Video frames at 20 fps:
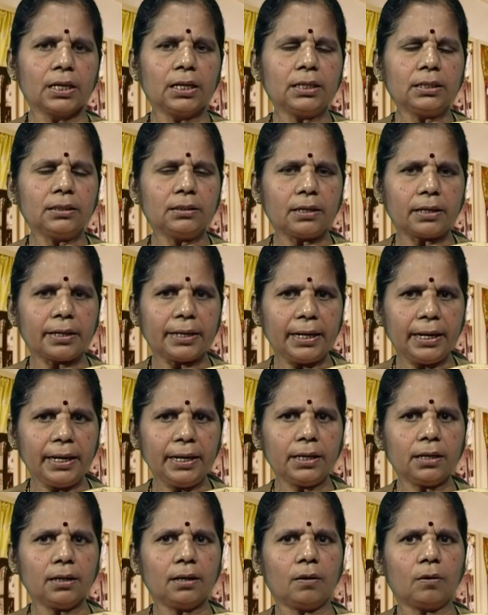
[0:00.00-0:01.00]
The
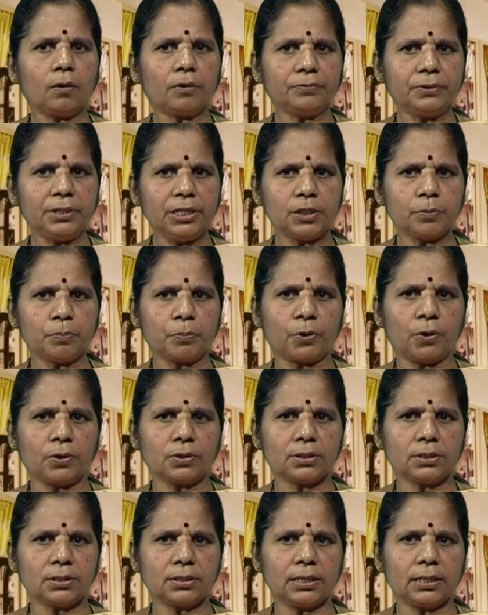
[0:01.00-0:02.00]
rate of these
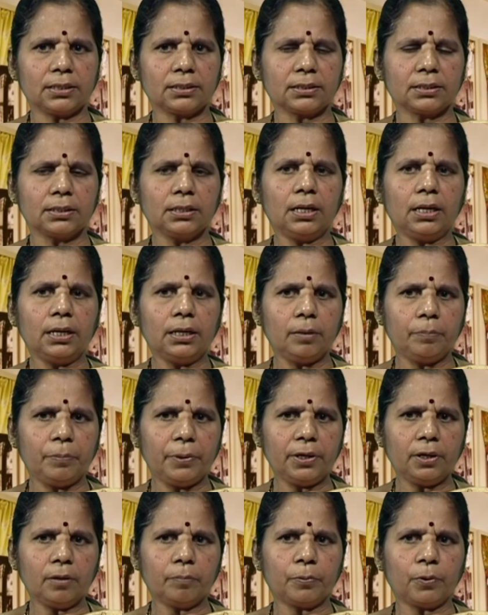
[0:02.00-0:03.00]
processes
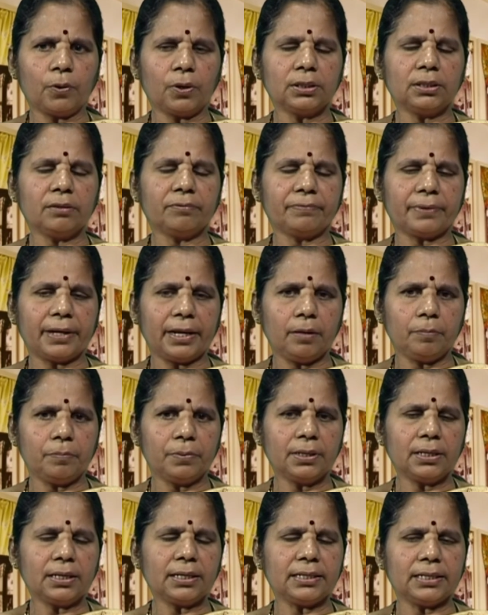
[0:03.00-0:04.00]
depend upon the
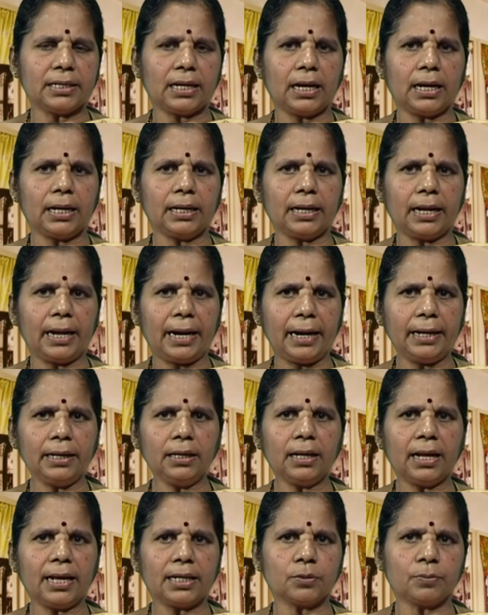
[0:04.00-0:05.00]
fiber, yarn
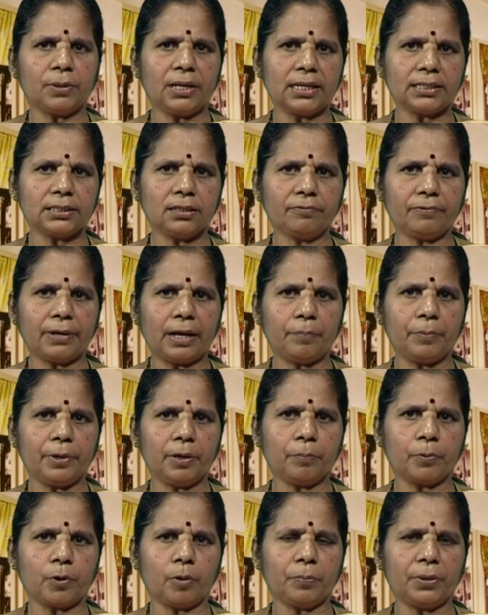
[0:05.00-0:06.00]
and as well as the
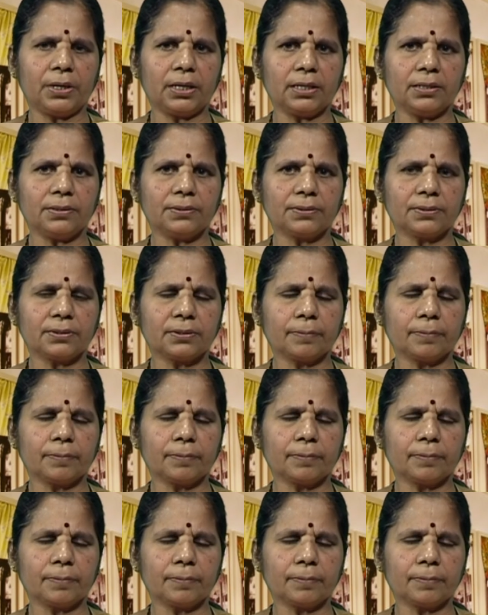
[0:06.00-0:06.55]
fabric properties.